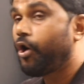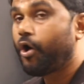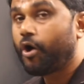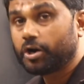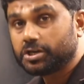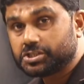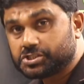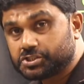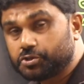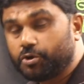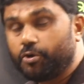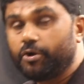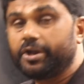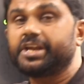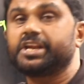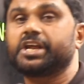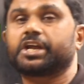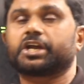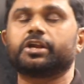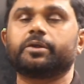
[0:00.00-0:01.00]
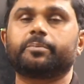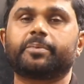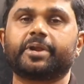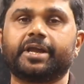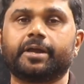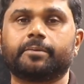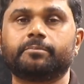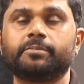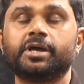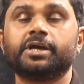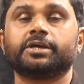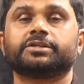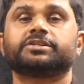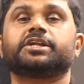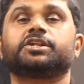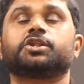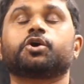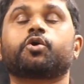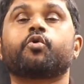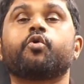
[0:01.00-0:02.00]
also in equilibrium,
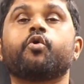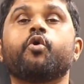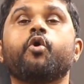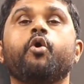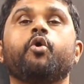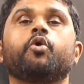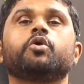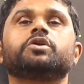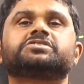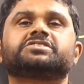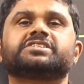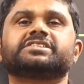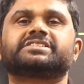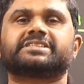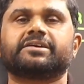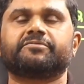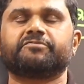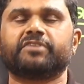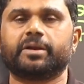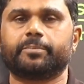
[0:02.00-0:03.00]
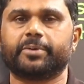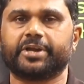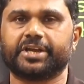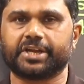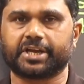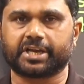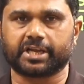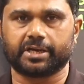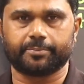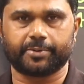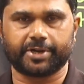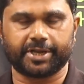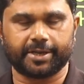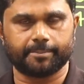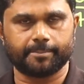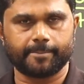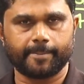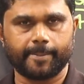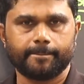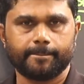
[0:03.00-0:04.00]
then the whole system will be in
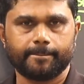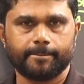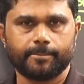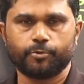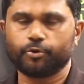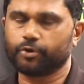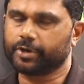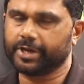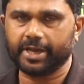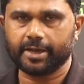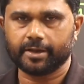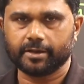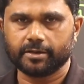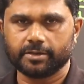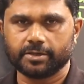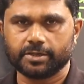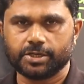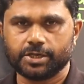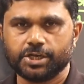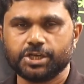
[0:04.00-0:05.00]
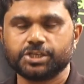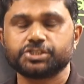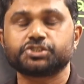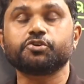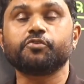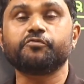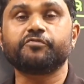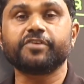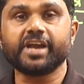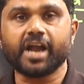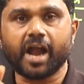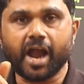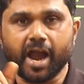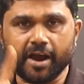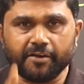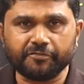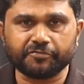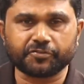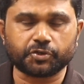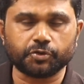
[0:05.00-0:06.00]
equilibrium. Okay, so we
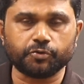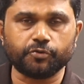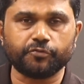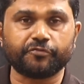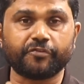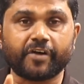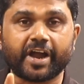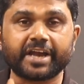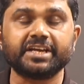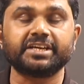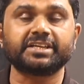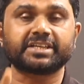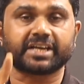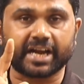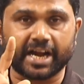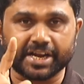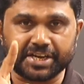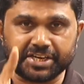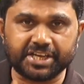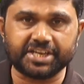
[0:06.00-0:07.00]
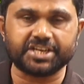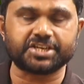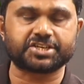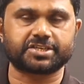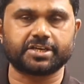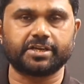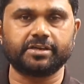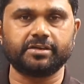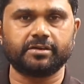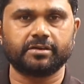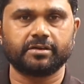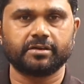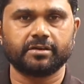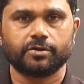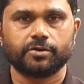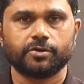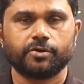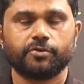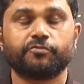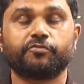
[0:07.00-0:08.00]
have to find the condition
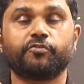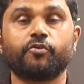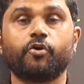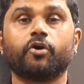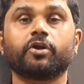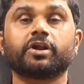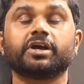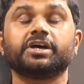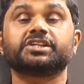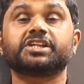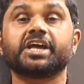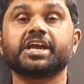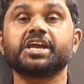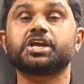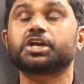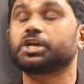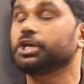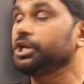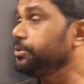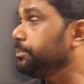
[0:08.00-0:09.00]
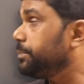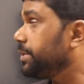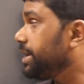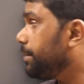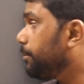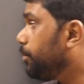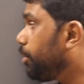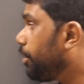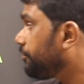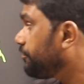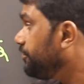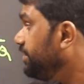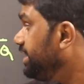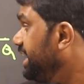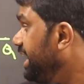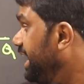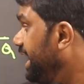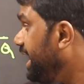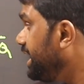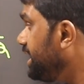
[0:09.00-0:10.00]
for the equilibrium of
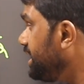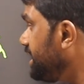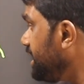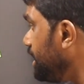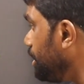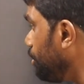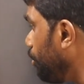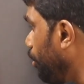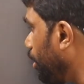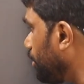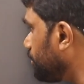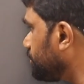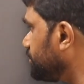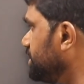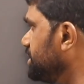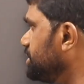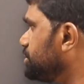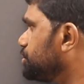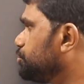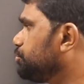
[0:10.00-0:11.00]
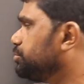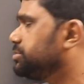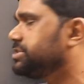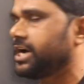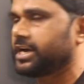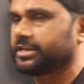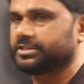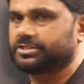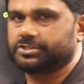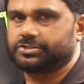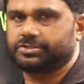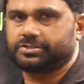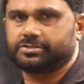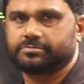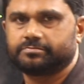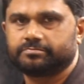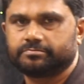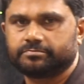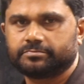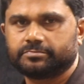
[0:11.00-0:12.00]
any of these two
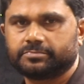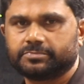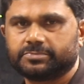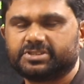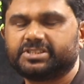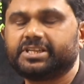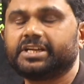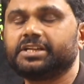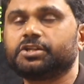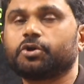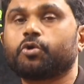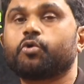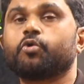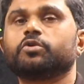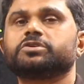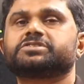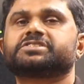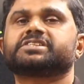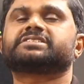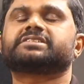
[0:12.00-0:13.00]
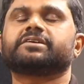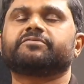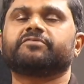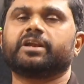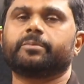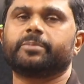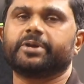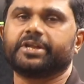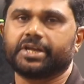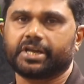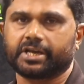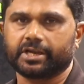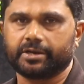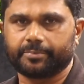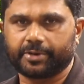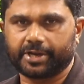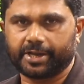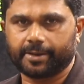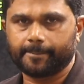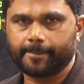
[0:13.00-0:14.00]
charges. Then the whole system will be in
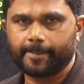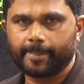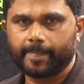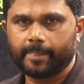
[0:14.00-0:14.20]
equilibrium.